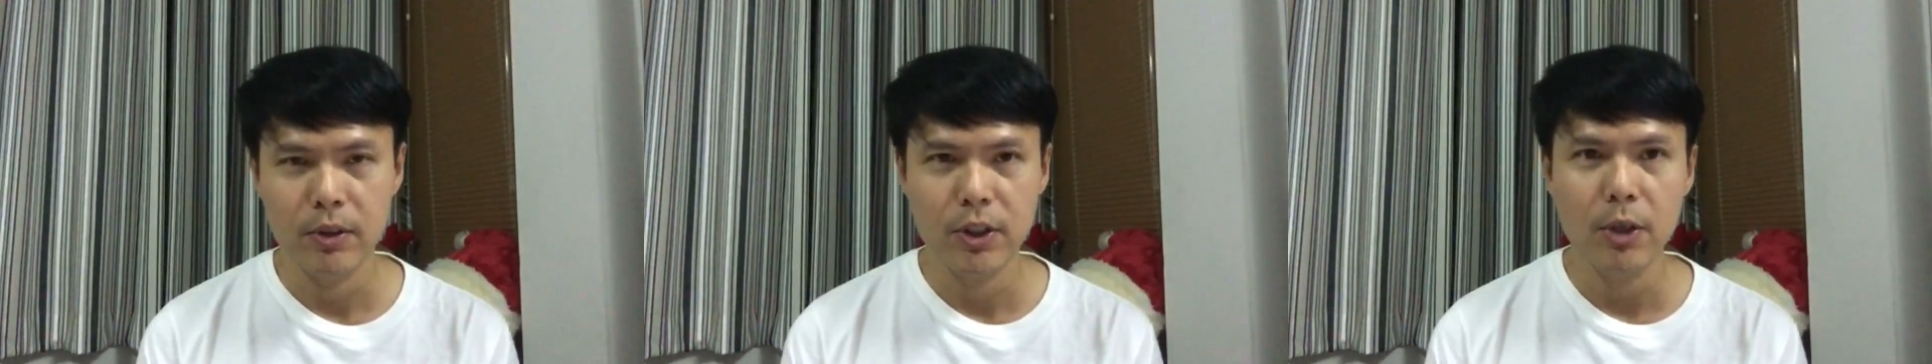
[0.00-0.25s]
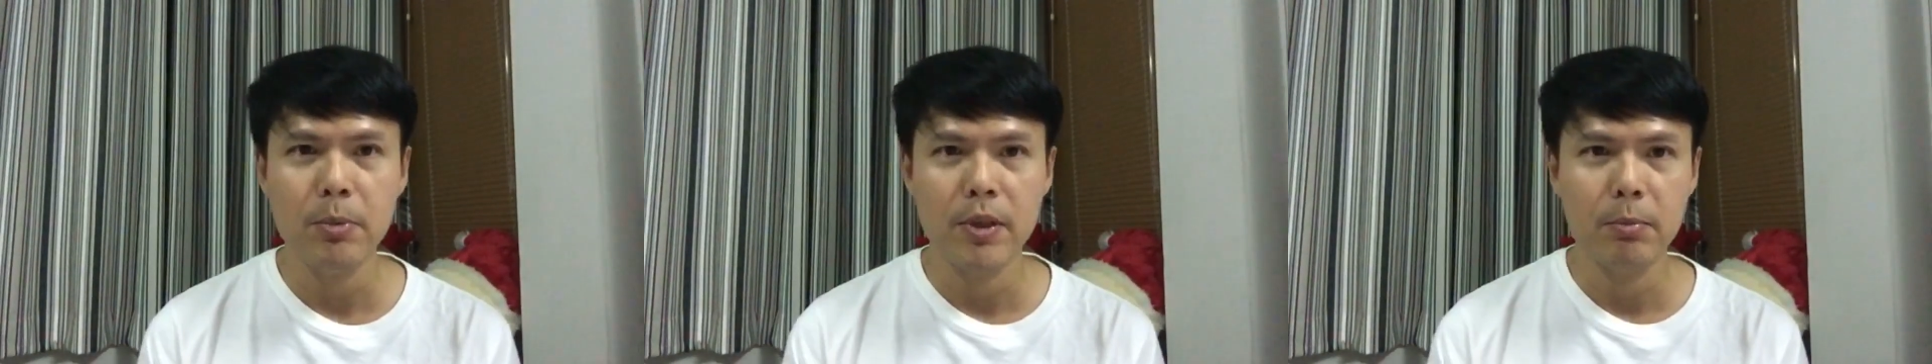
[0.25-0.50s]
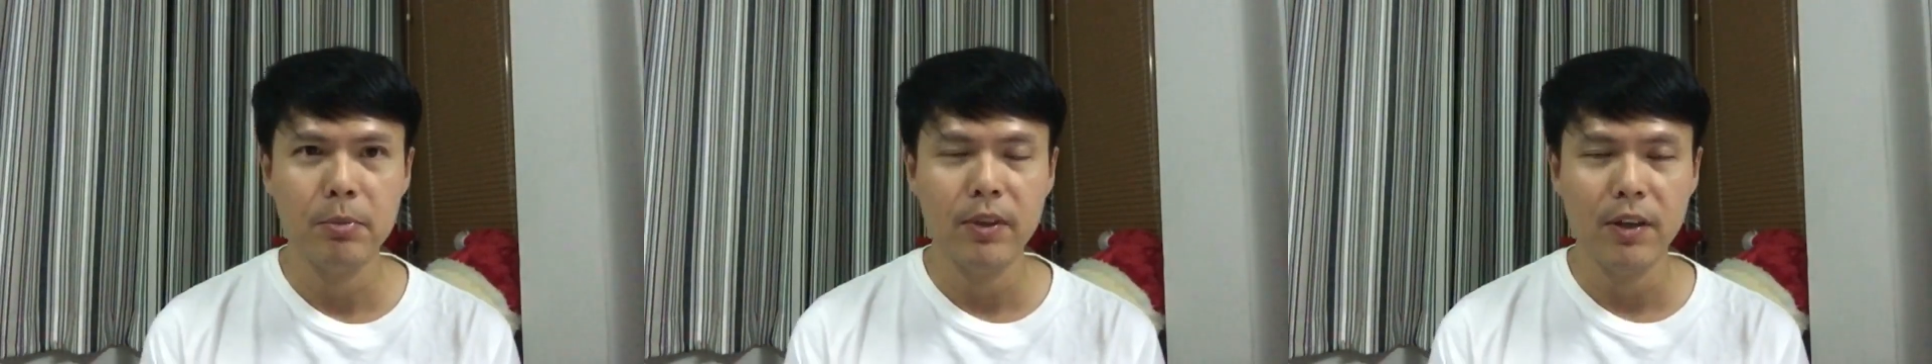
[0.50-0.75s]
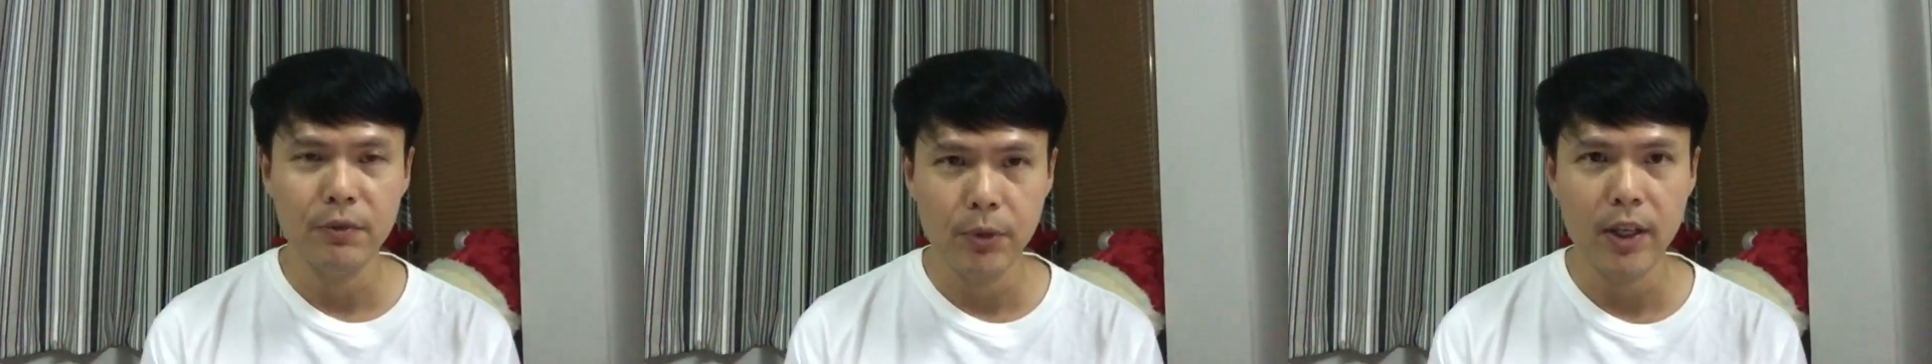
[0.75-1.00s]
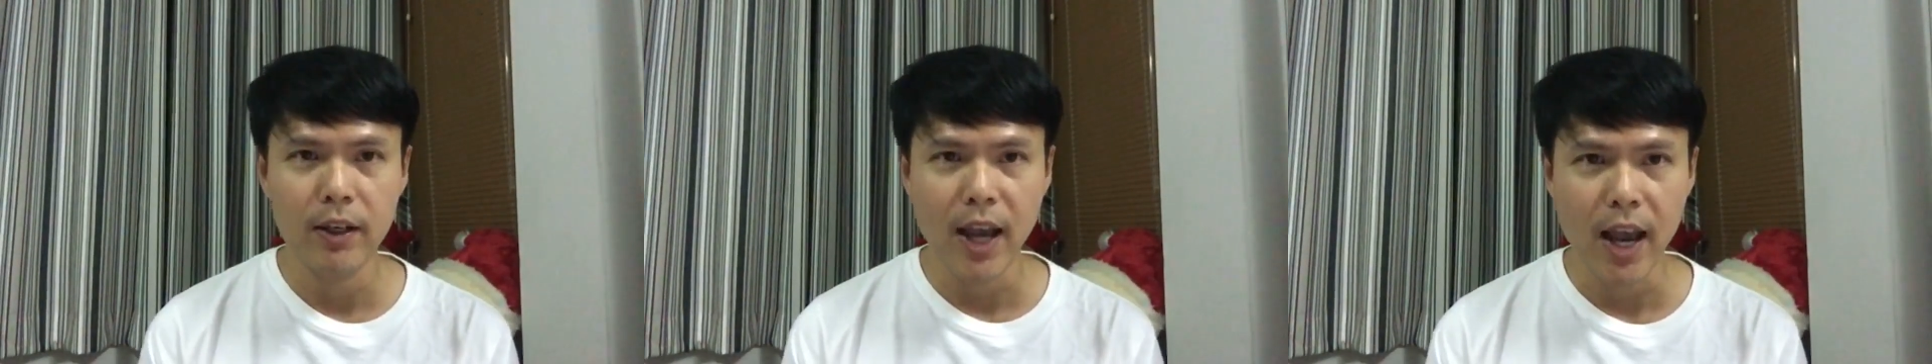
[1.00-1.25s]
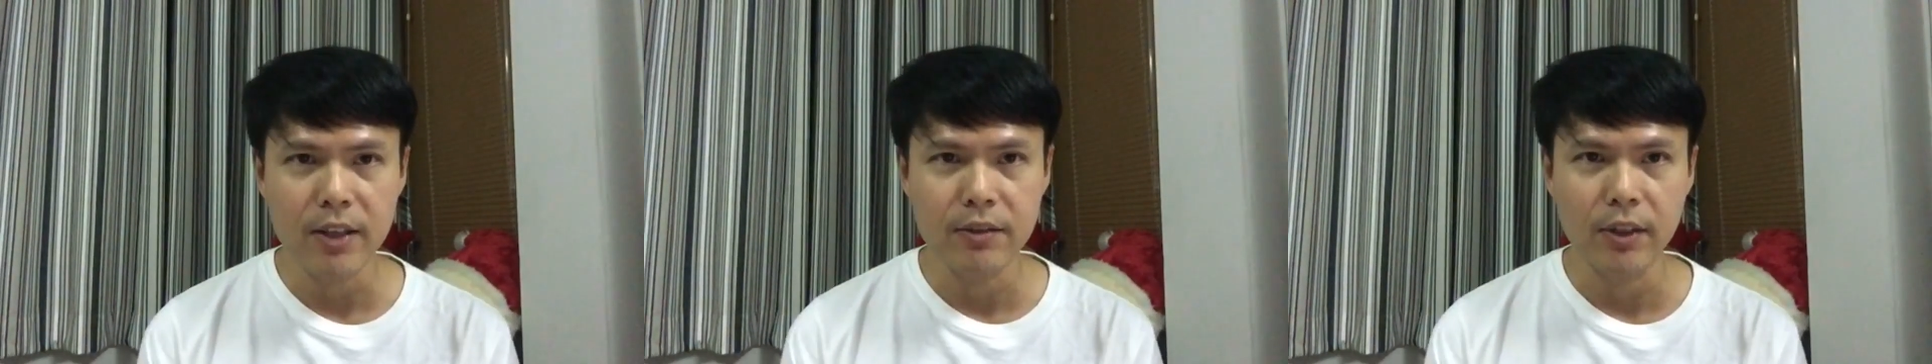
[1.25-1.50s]
Don't be afraid
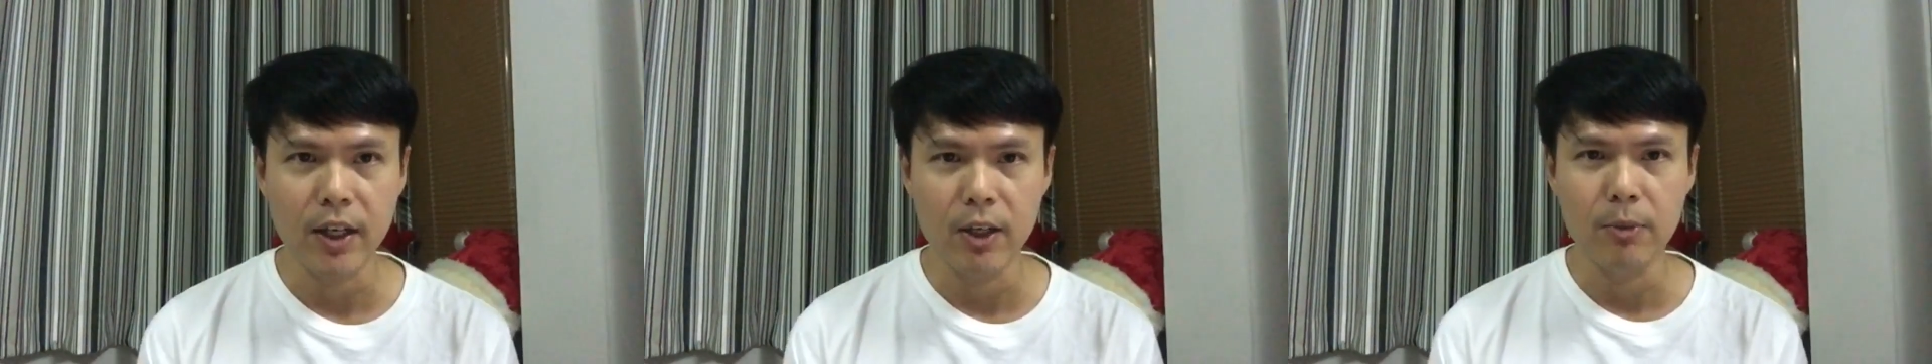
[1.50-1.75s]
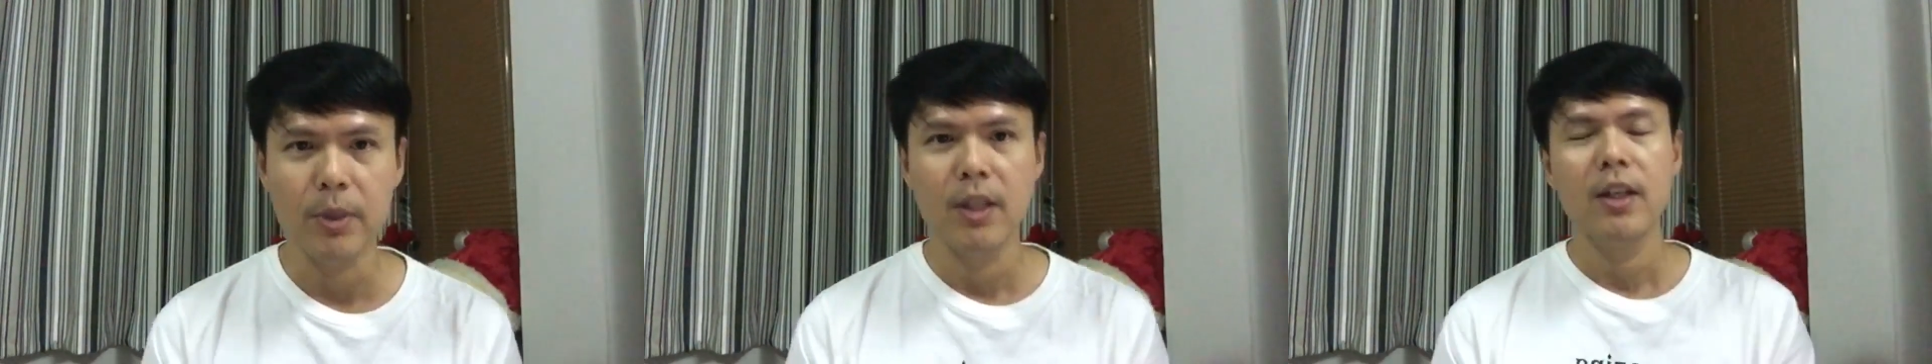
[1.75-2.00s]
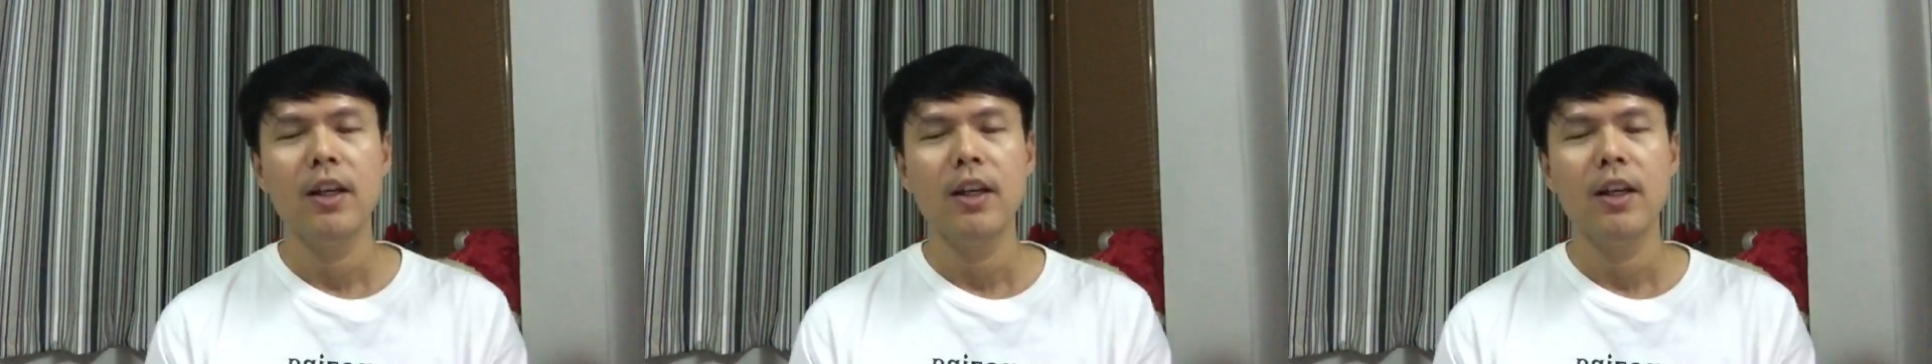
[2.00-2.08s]
to ask for help.